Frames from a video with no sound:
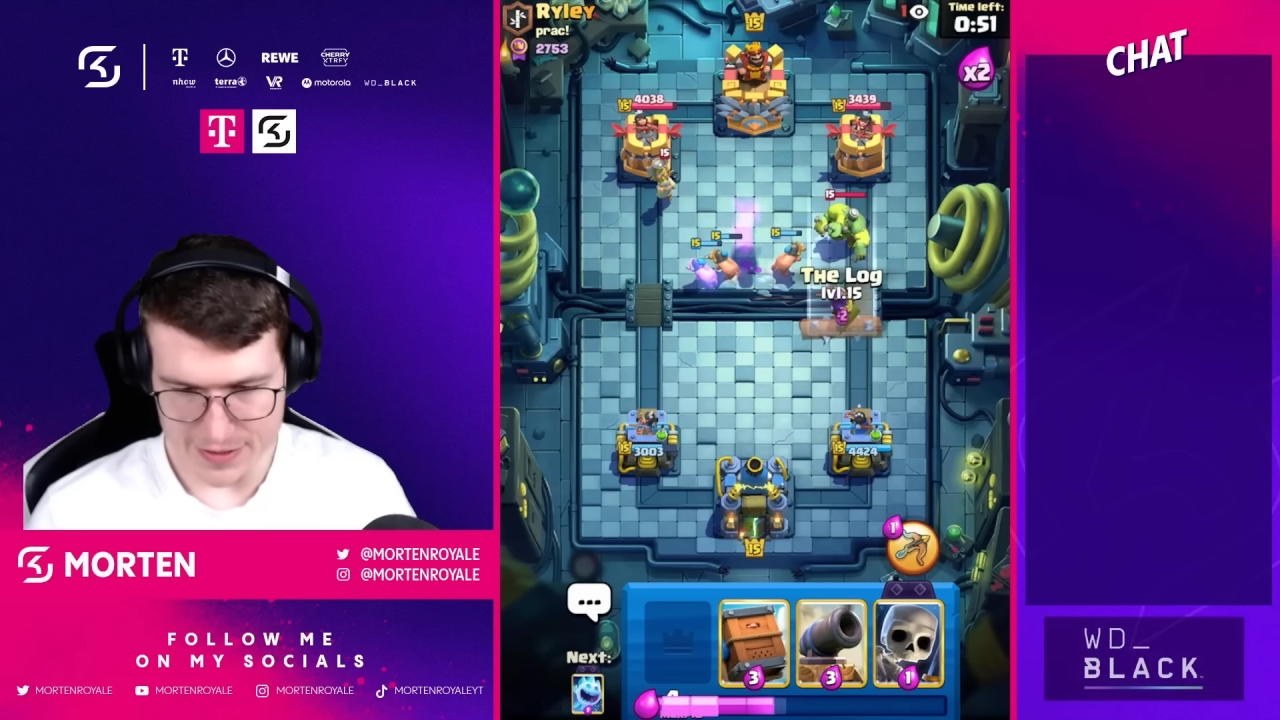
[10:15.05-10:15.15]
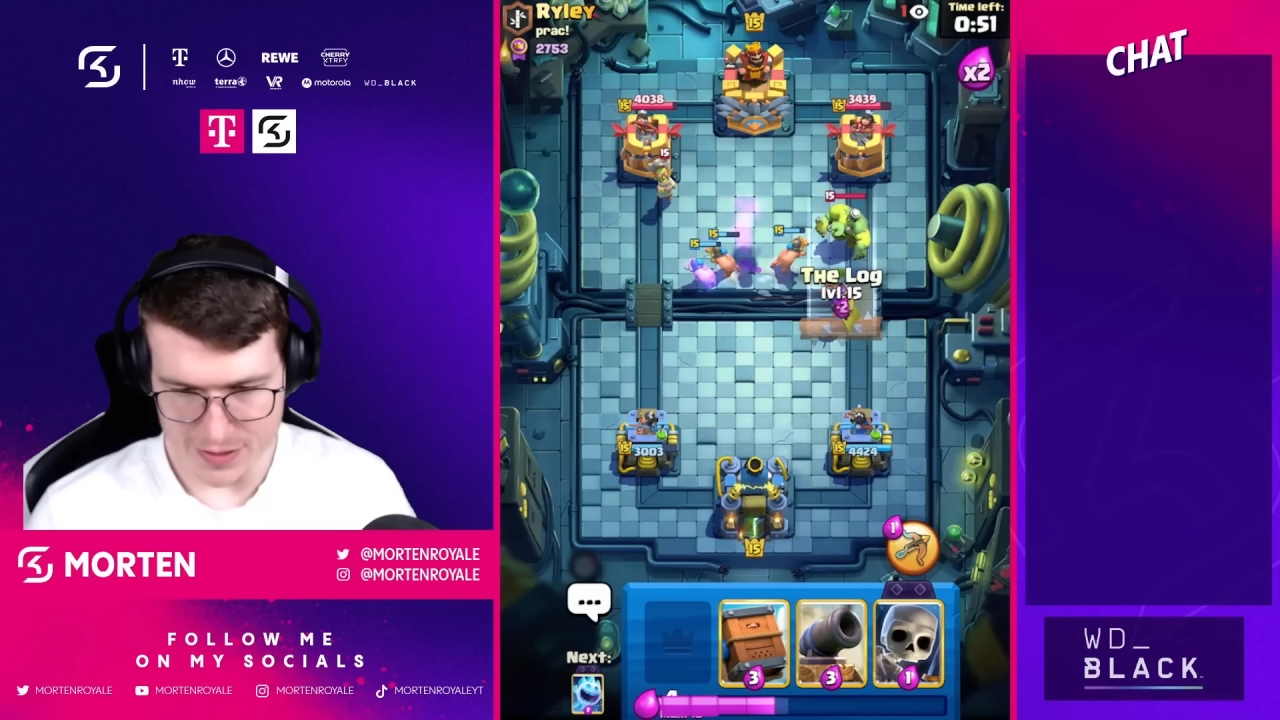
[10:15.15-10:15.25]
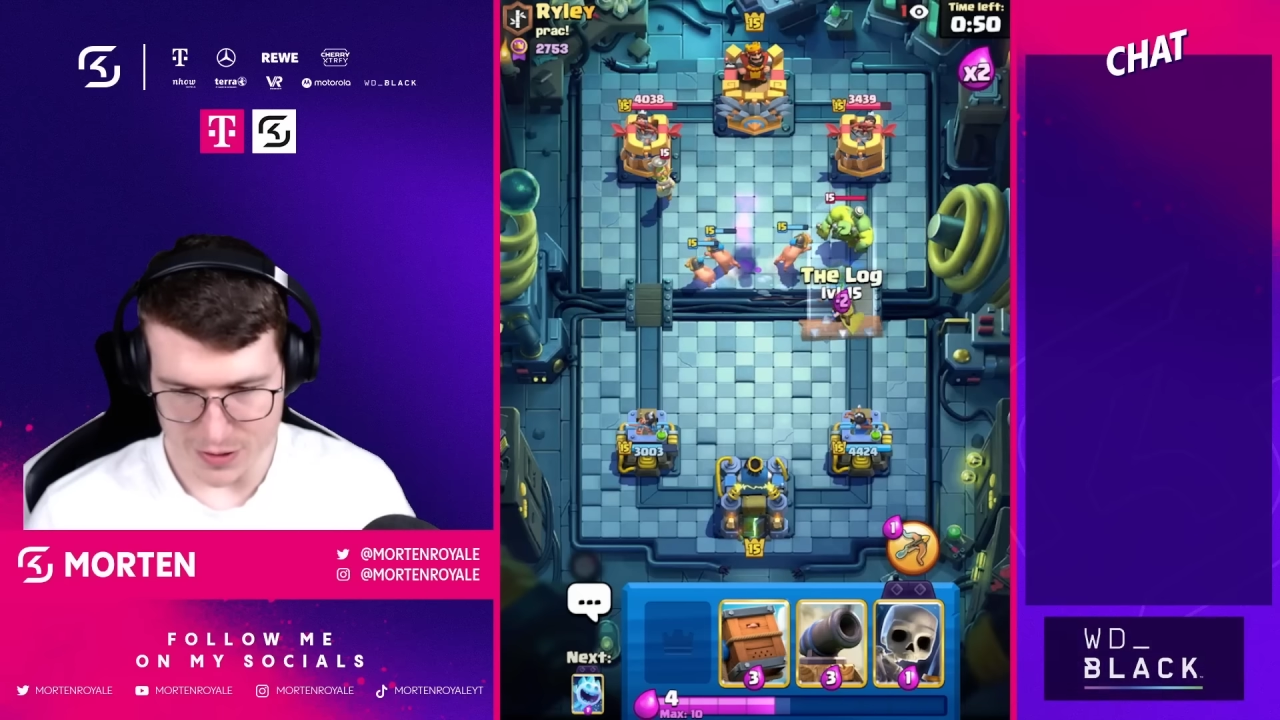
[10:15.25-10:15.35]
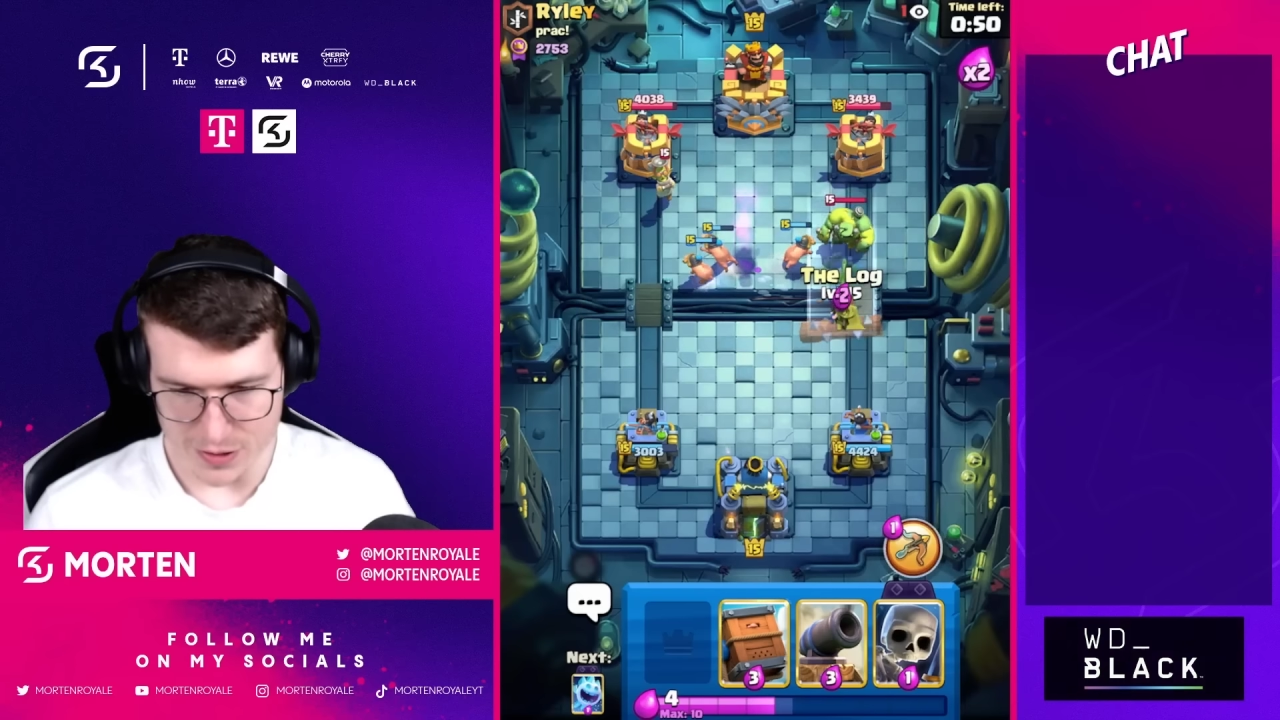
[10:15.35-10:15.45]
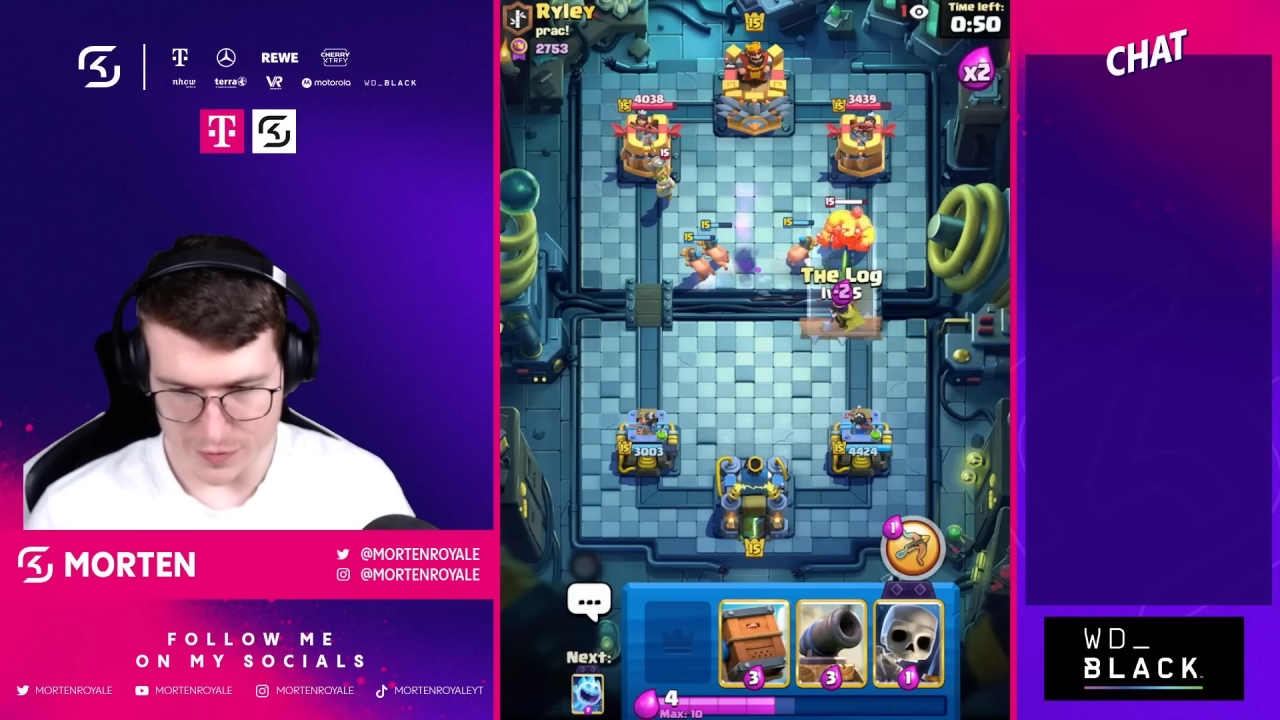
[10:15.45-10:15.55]
So
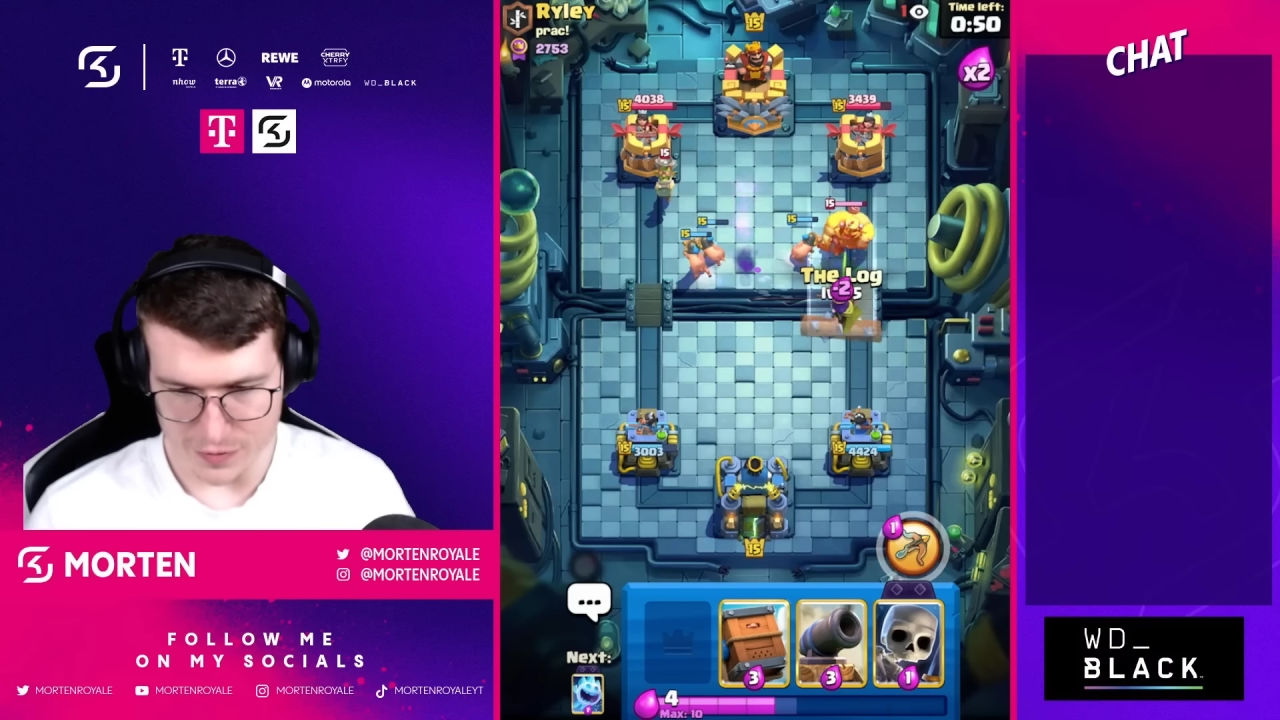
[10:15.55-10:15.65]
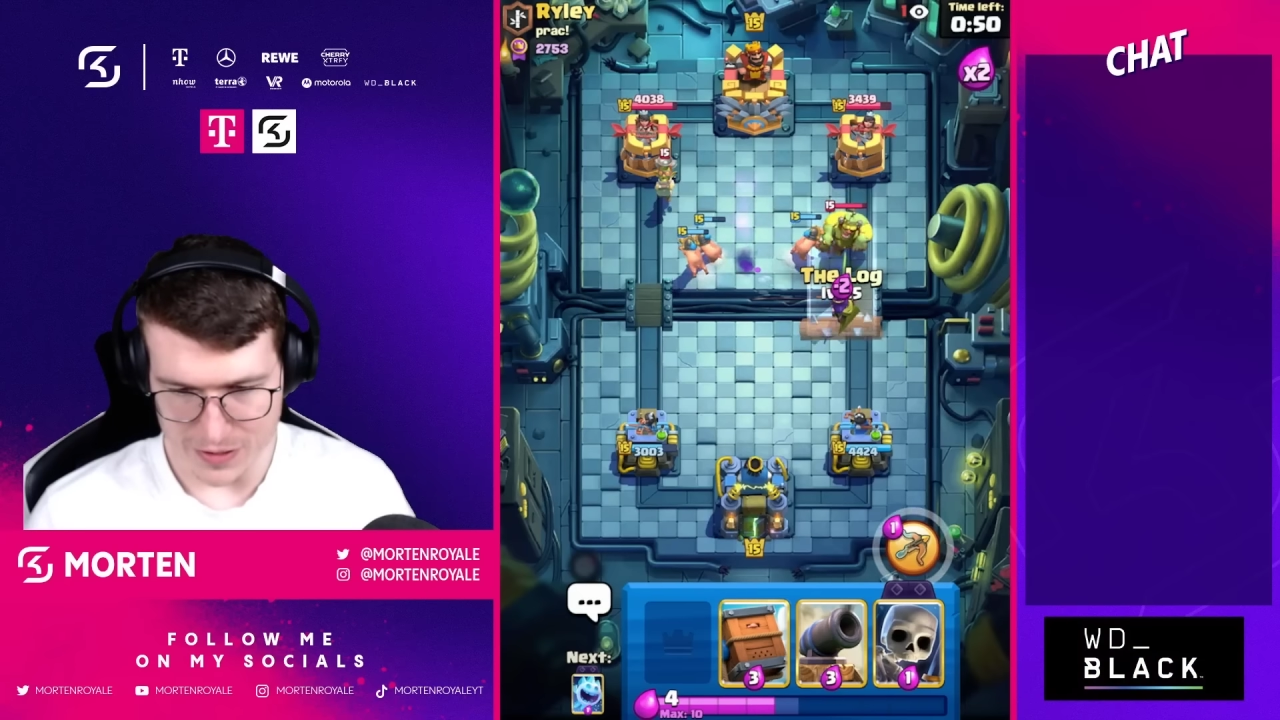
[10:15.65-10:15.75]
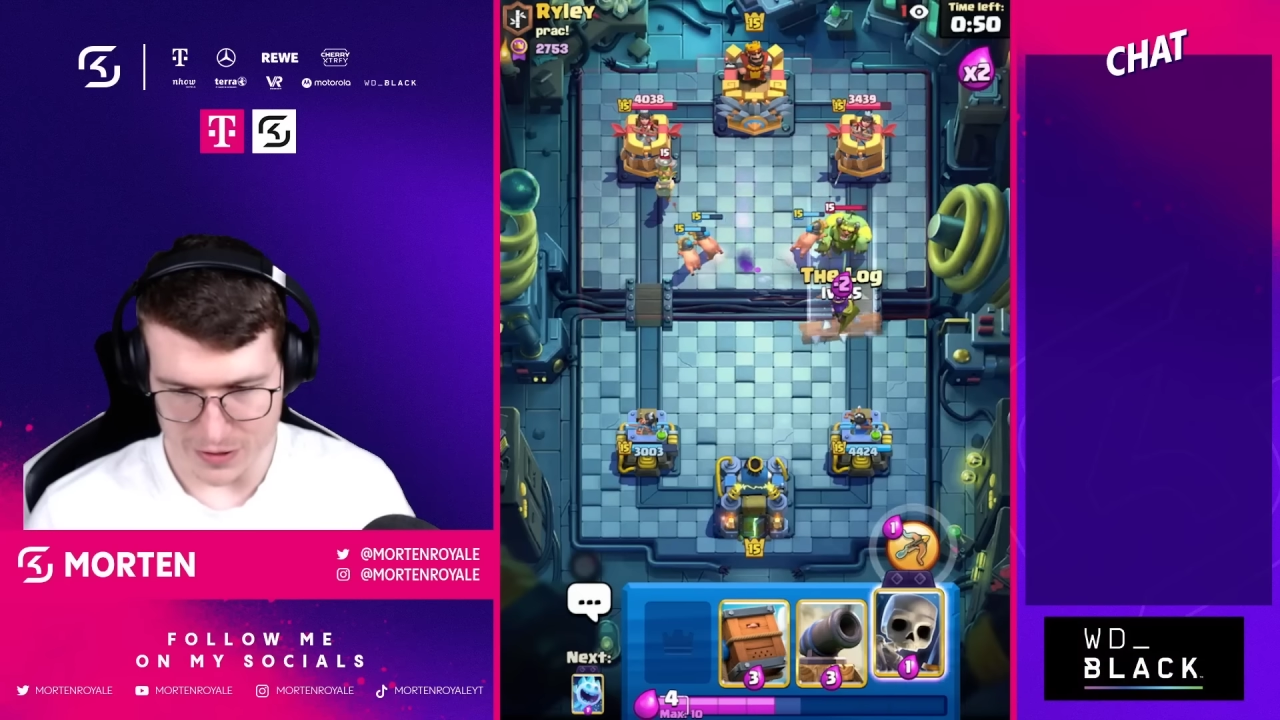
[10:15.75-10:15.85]
I'm just gonna go for my